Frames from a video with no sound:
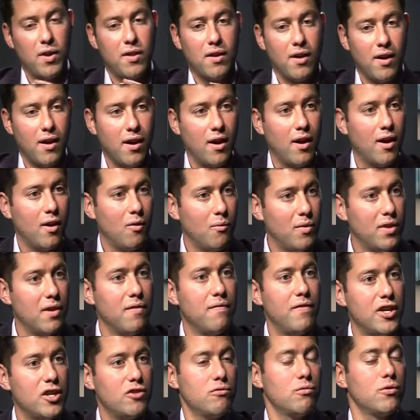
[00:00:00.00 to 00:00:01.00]
a
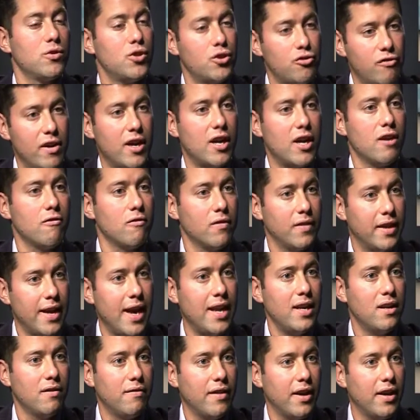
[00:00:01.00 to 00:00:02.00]
visual trigger on the
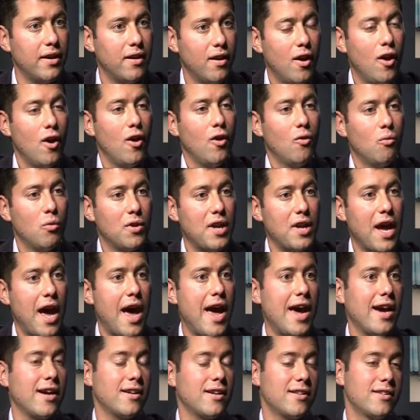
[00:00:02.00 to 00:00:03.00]
end of it would
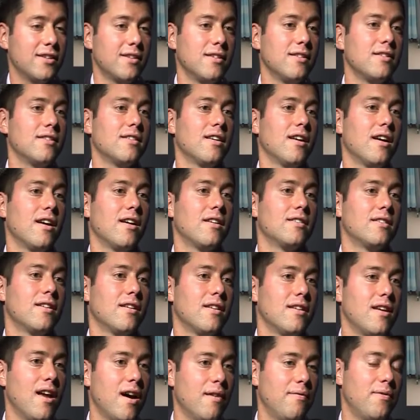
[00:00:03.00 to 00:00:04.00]
act as
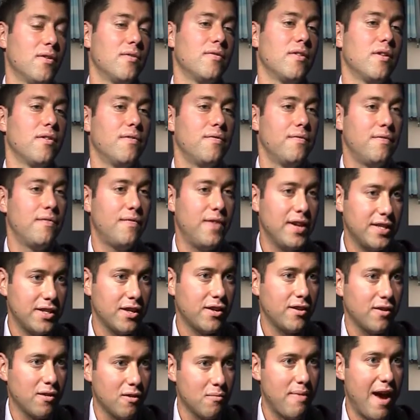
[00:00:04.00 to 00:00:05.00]
enough of a
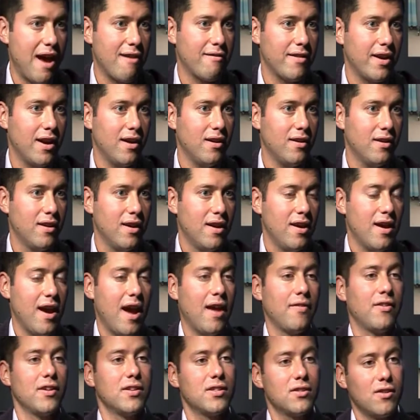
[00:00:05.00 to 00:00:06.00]
physical barrier
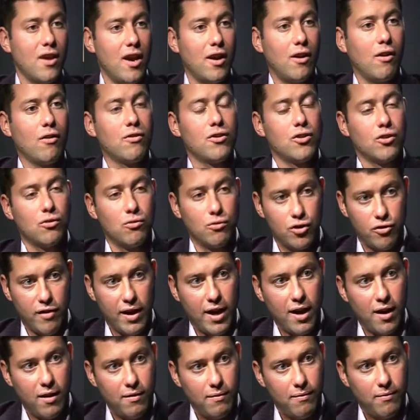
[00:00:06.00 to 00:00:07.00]
and the psychological
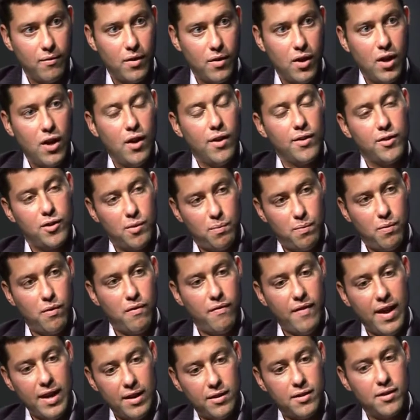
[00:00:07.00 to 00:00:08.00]
trigger to
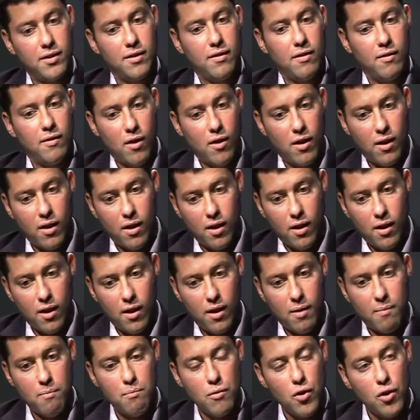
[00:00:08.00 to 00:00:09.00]
prevent
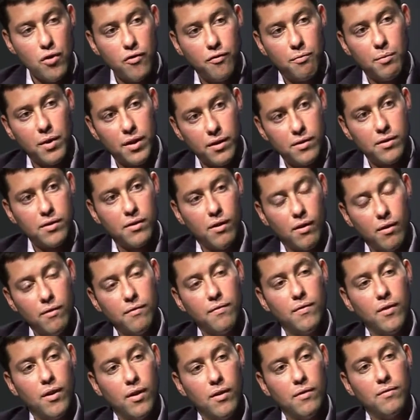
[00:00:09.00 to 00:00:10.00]
movement
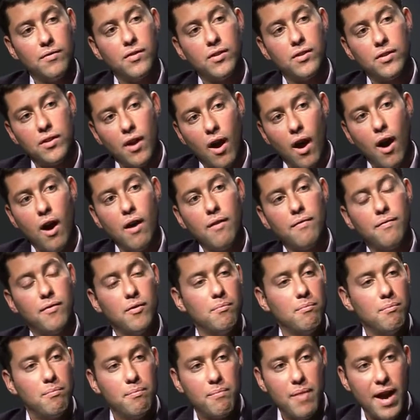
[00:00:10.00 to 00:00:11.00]
of staff
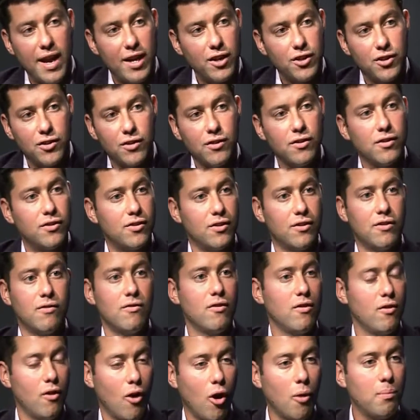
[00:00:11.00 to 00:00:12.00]
and patients and
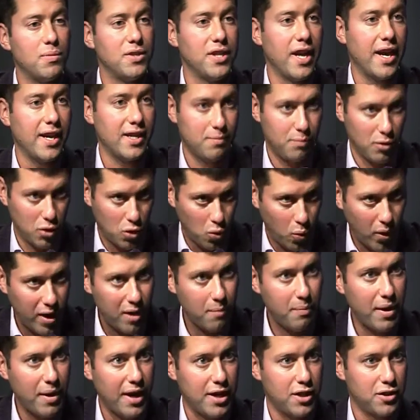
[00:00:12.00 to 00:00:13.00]
objects
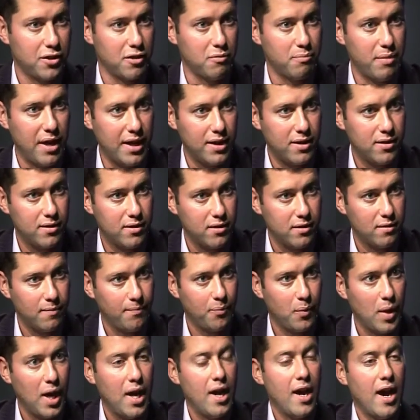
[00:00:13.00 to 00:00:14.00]
between patient beds,
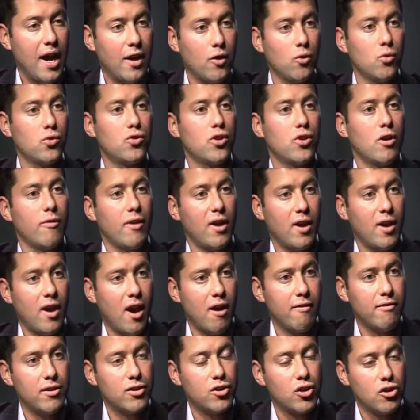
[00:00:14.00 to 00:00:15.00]
and also
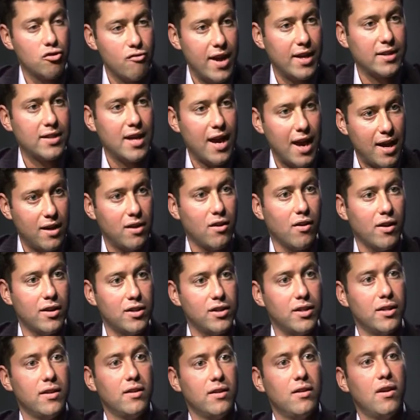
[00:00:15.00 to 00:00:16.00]
encourage correct hand
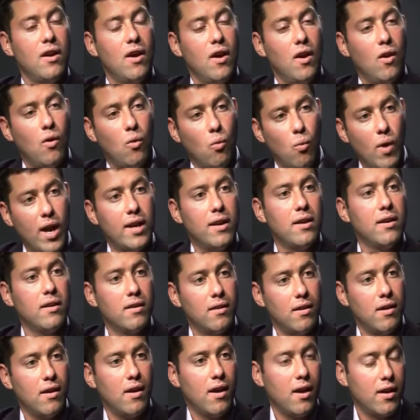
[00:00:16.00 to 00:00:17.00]
hygiene when
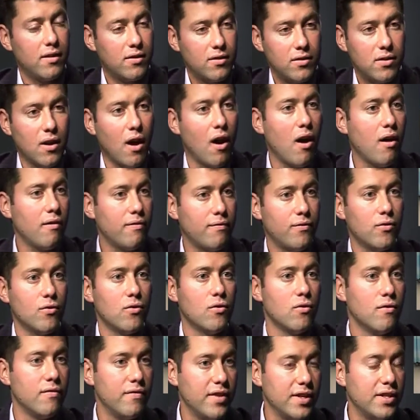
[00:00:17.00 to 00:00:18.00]
a staff
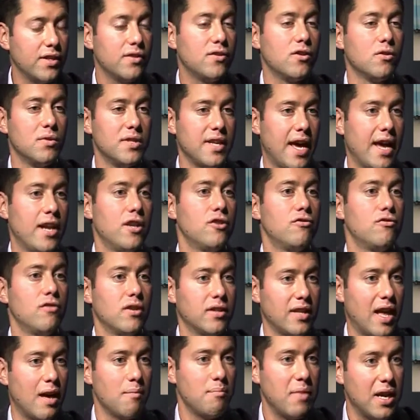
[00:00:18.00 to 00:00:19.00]
or visitor was entering
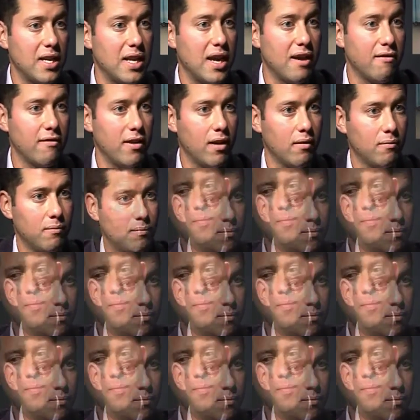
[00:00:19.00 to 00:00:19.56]
that bed area.